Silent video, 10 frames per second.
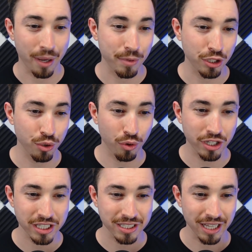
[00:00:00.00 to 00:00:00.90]
I mean, you are
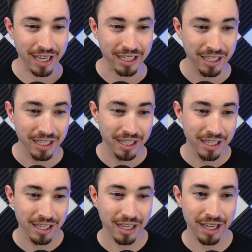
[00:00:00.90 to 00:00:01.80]
just like,
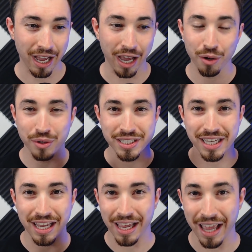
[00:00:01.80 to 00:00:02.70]
I don't want to
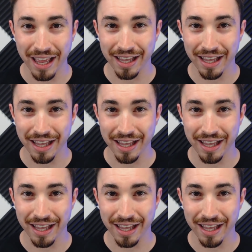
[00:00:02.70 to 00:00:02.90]
say